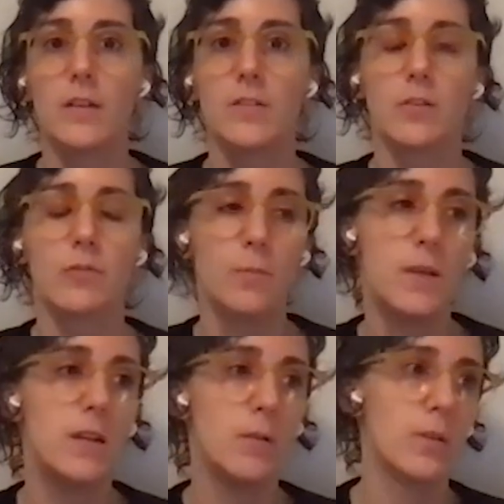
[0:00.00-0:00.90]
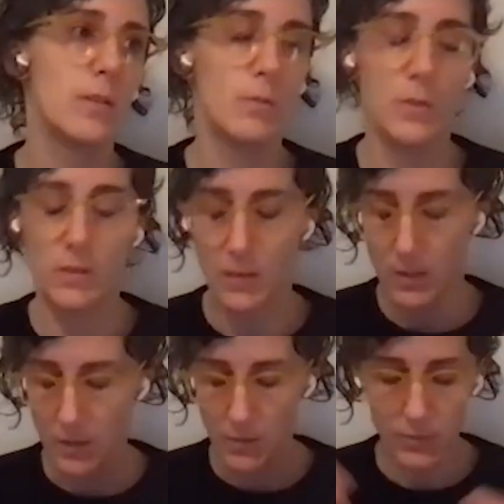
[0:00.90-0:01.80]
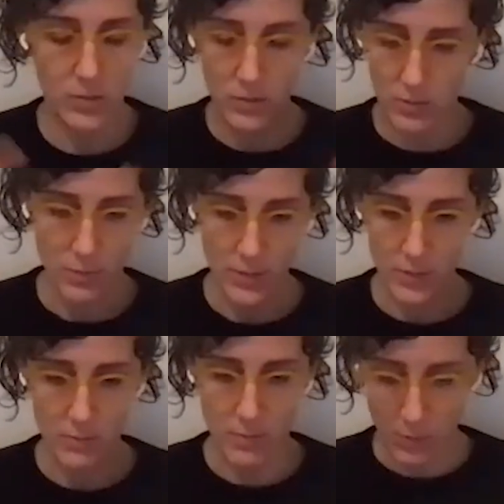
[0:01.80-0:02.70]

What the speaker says: So for me, when it was just too much, my